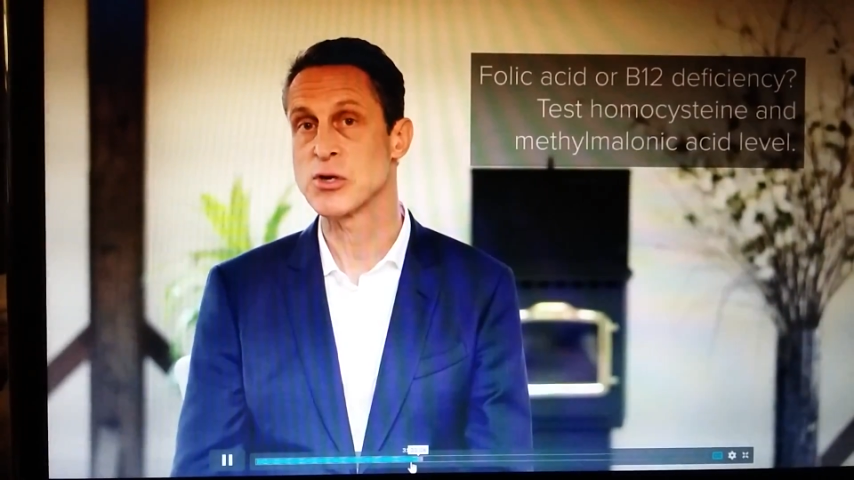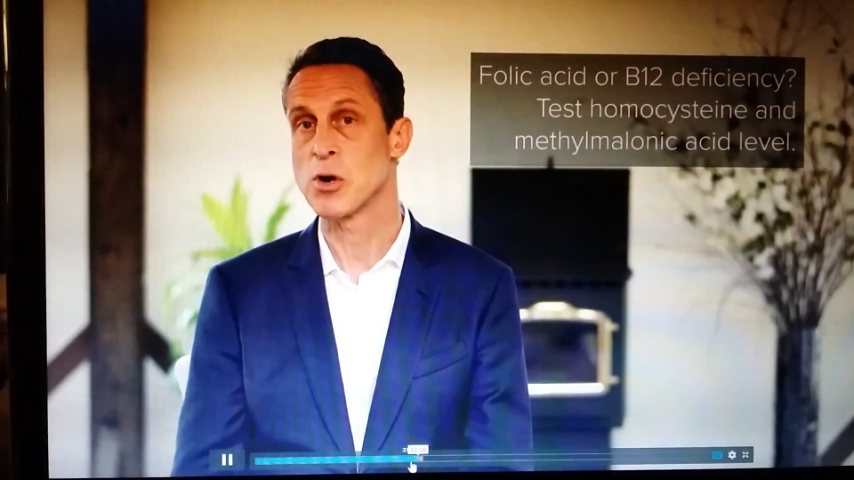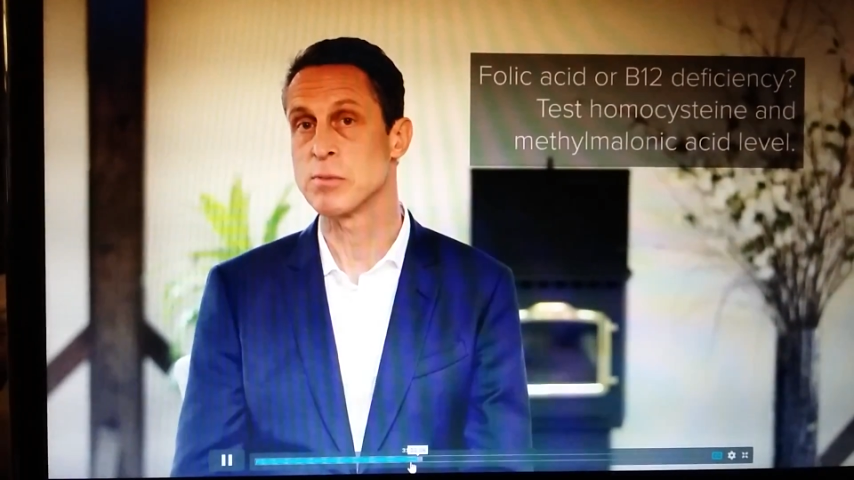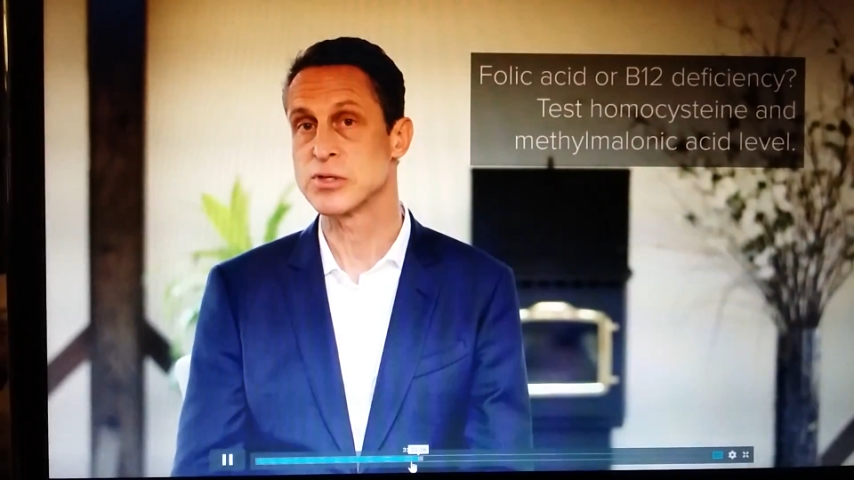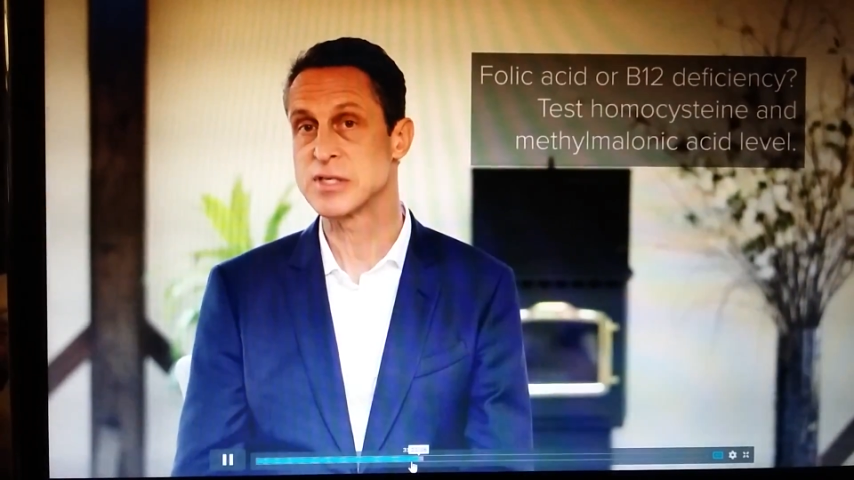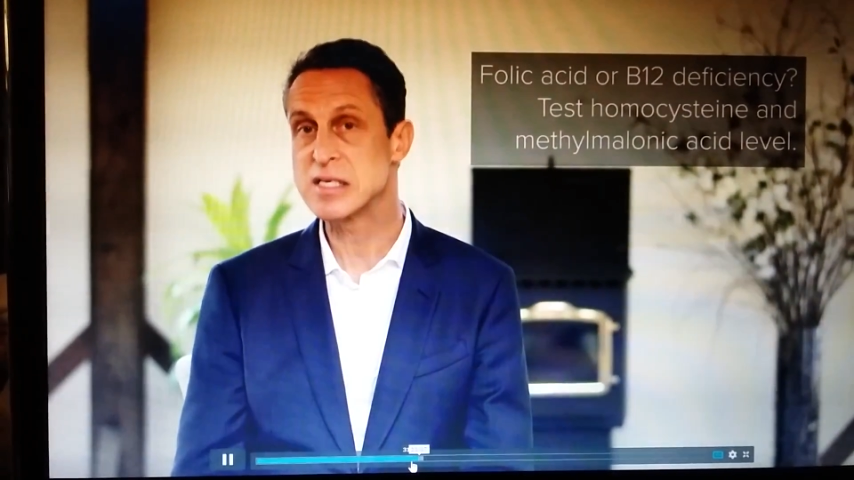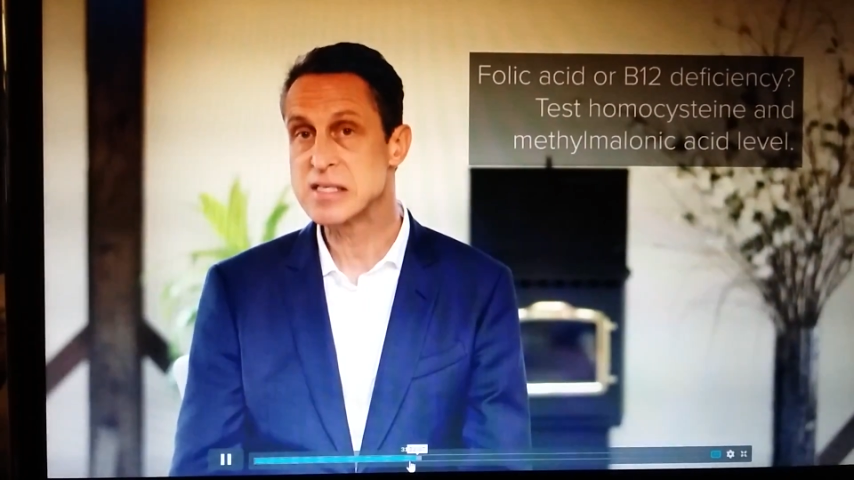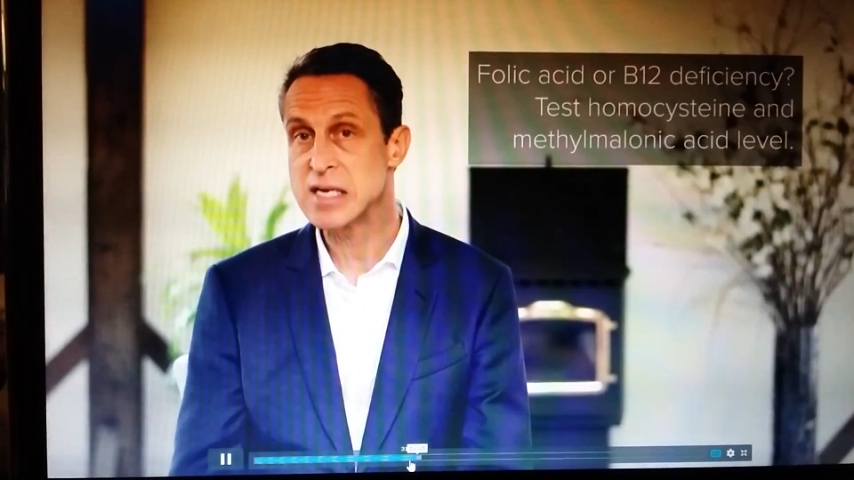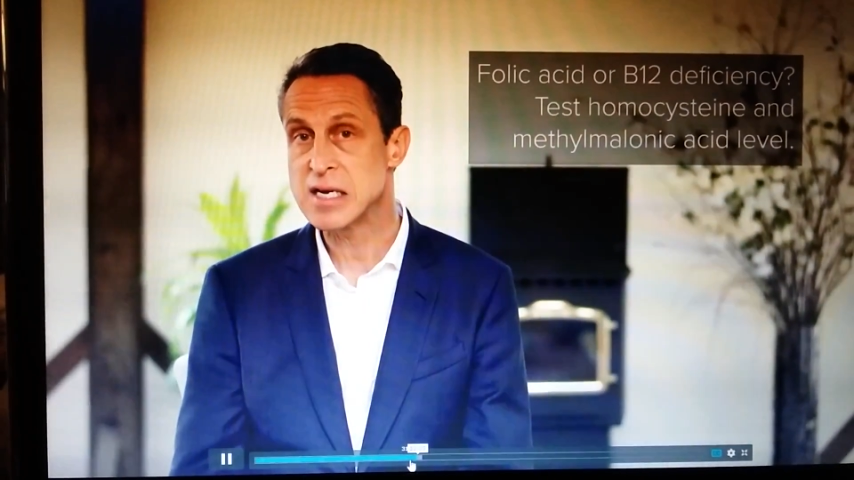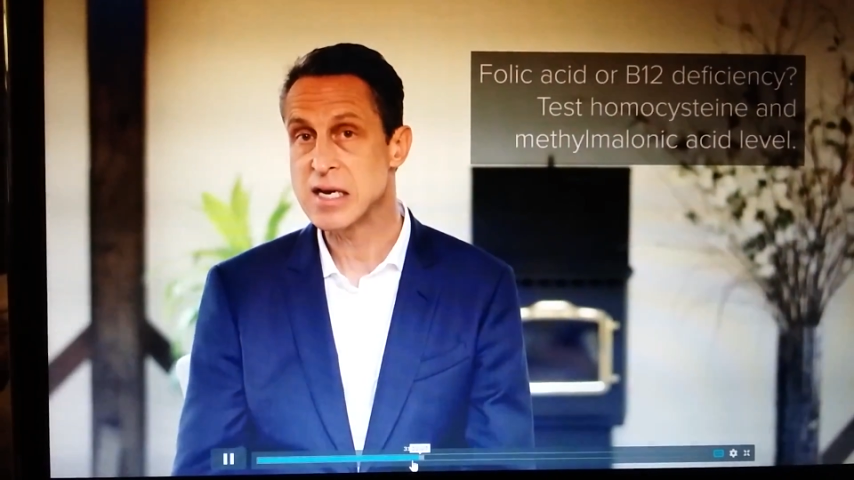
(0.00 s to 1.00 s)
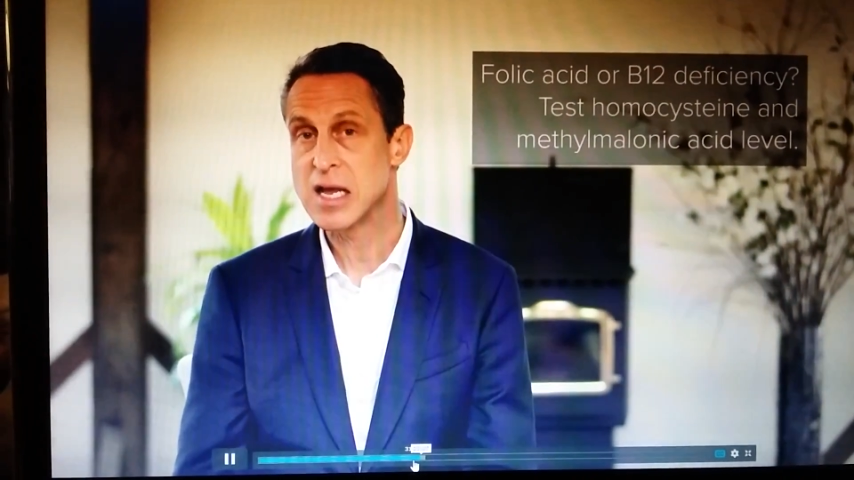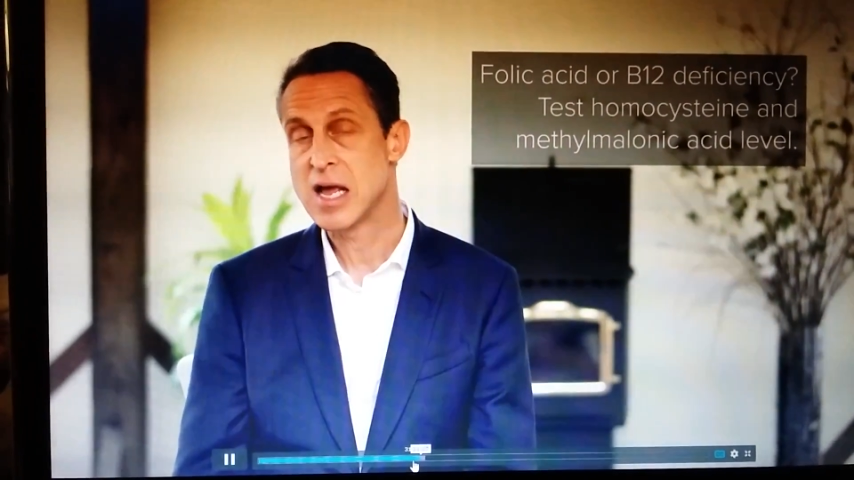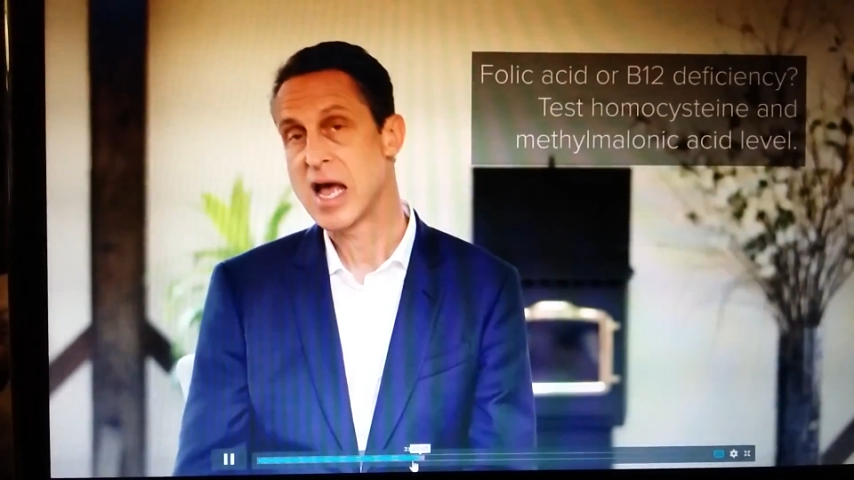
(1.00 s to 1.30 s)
your homocysteine